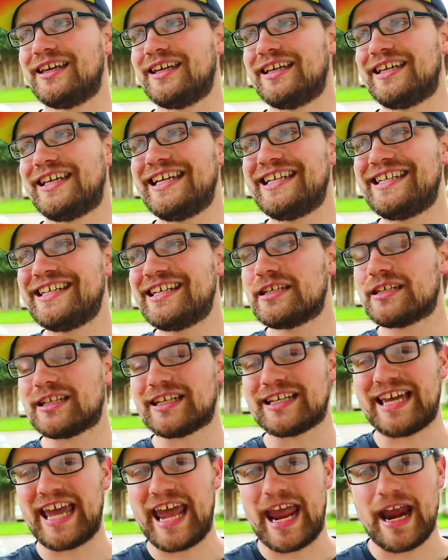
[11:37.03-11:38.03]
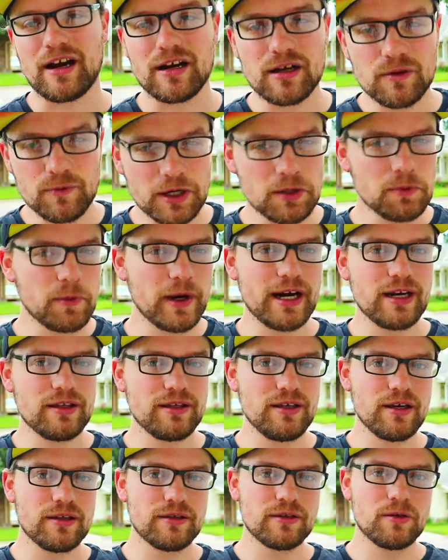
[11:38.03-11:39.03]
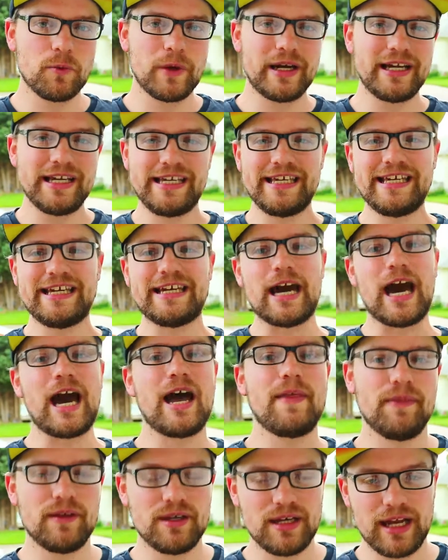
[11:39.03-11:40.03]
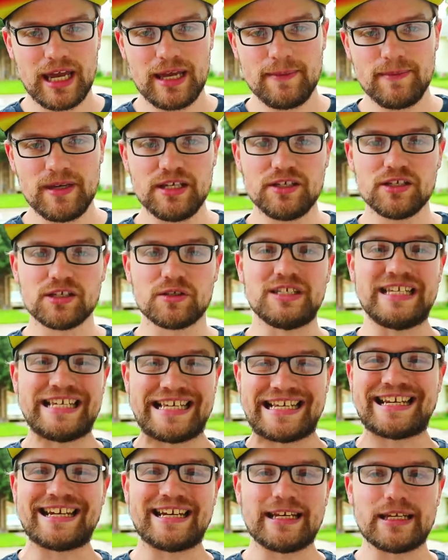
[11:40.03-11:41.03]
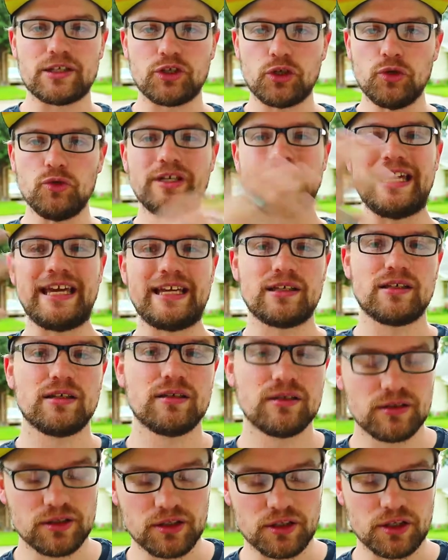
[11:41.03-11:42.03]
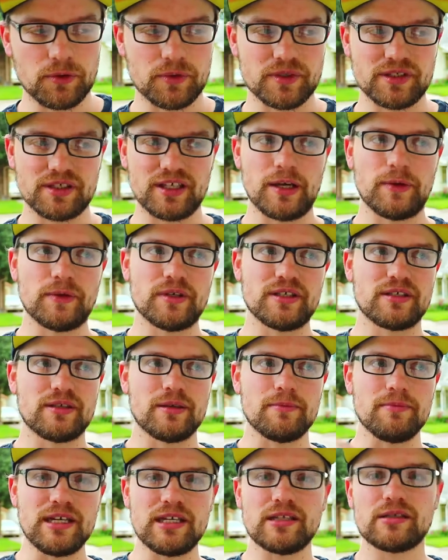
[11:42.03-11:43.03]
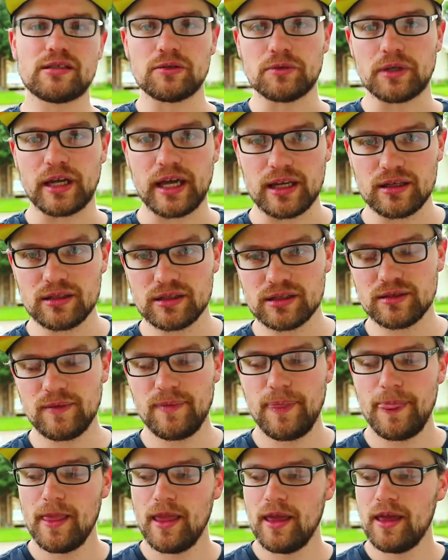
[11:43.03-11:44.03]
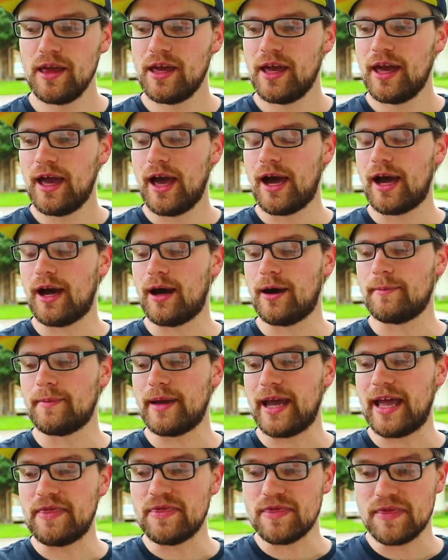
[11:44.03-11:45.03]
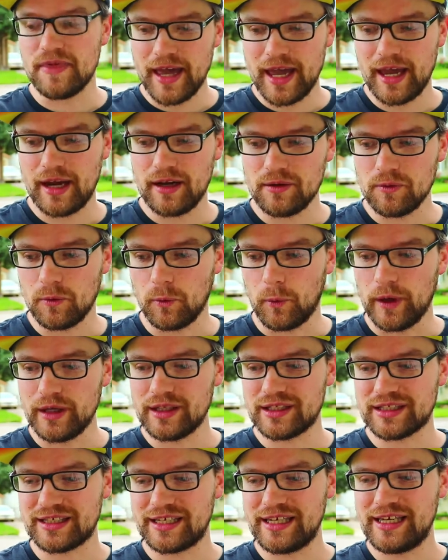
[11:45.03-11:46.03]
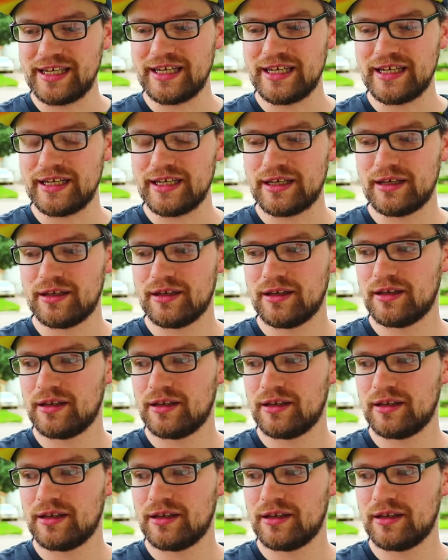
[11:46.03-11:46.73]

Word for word: he didn't care one way or the other when he got the name. He just needed it to get, you know, it was, it was the means to an end. Um, and then once he